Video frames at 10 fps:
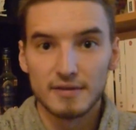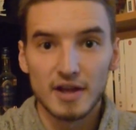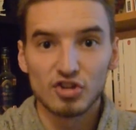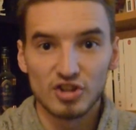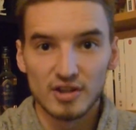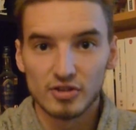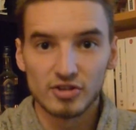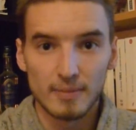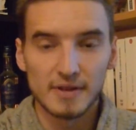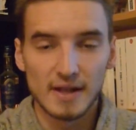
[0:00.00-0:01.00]
there she is, or
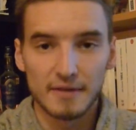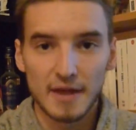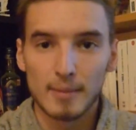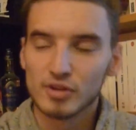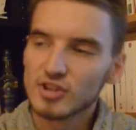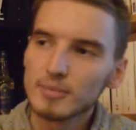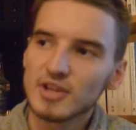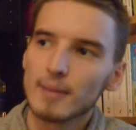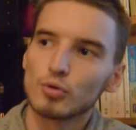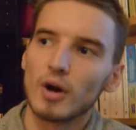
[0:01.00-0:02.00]
something like that. But
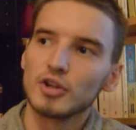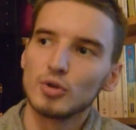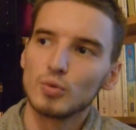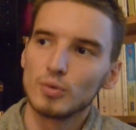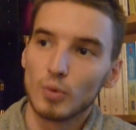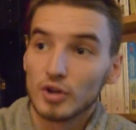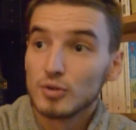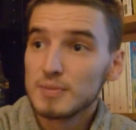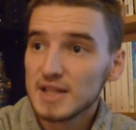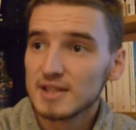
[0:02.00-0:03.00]
sometimes what
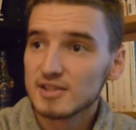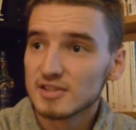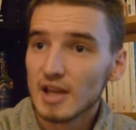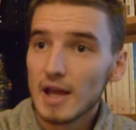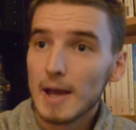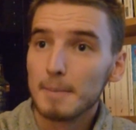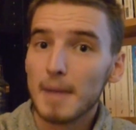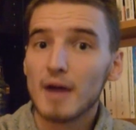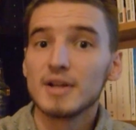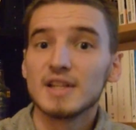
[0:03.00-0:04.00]
you mean is
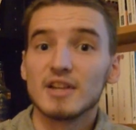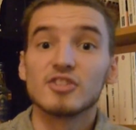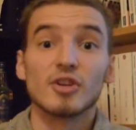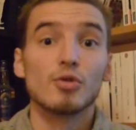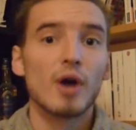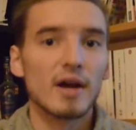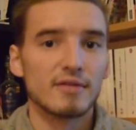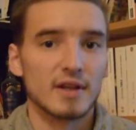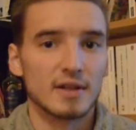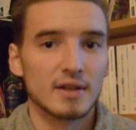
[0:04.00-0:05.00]
Mary is
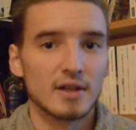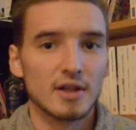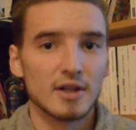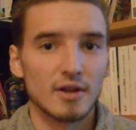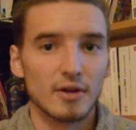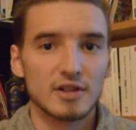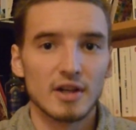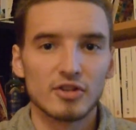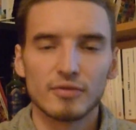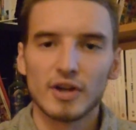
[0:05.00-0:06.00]
arriving.
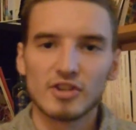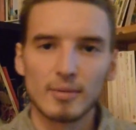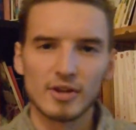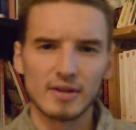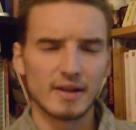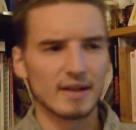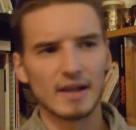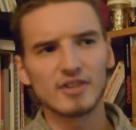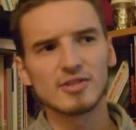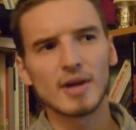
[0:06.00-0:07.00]
Okay, so for example,
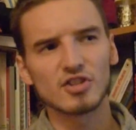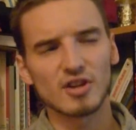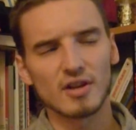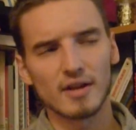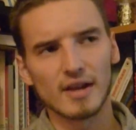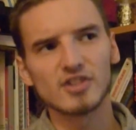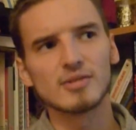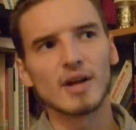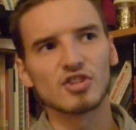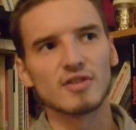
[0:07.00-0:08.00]
let's imagine
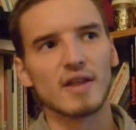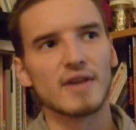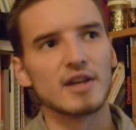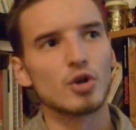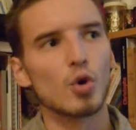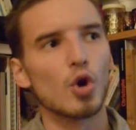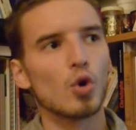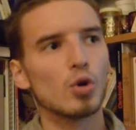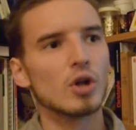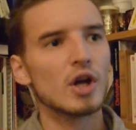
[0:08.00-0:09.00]
that you're
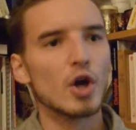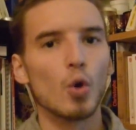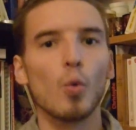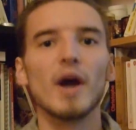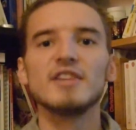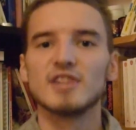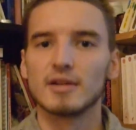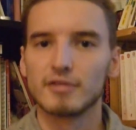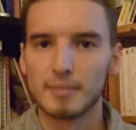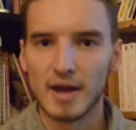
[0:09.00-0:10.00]
all
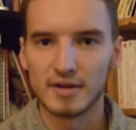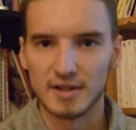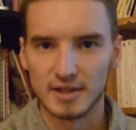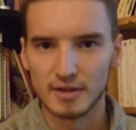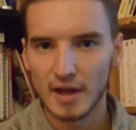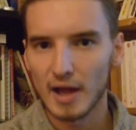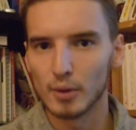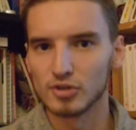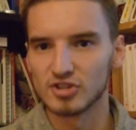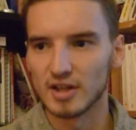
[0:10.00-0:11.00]
waiting for Mary in a
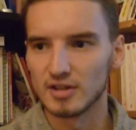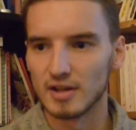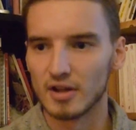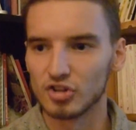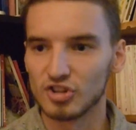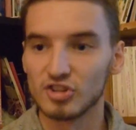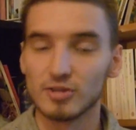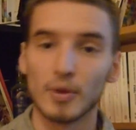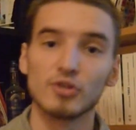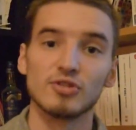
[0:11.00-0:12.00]
house, and she's
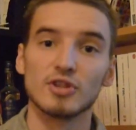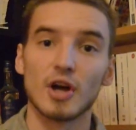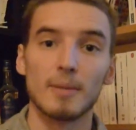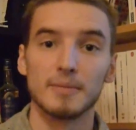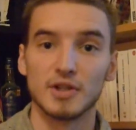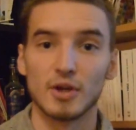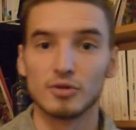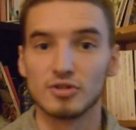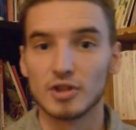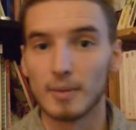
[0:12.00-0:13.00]
supposed to come,
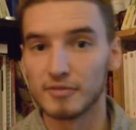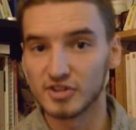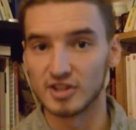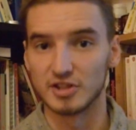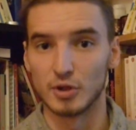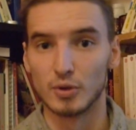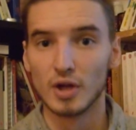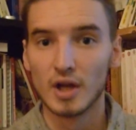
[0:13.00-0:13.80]
to come visit you,